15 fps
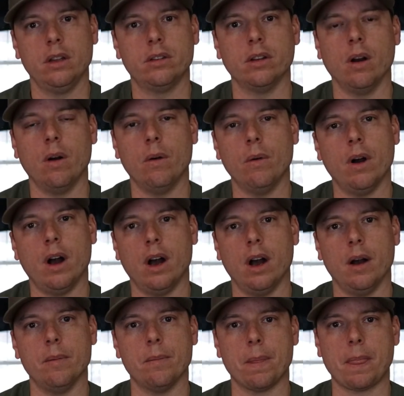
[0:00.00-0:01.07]
So
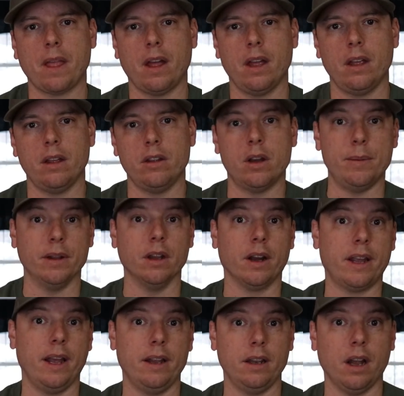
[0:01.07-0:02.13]
um, you could be
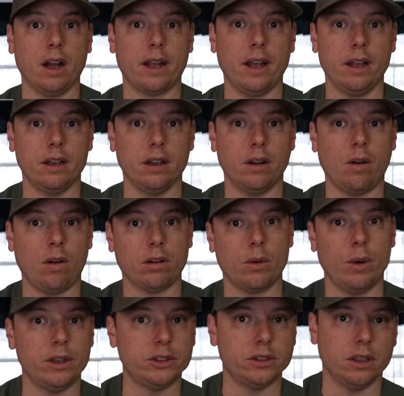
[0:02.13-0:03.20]
lucky and not get a hard
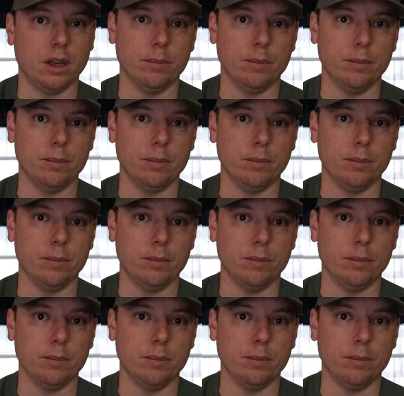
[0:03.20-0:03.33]
question.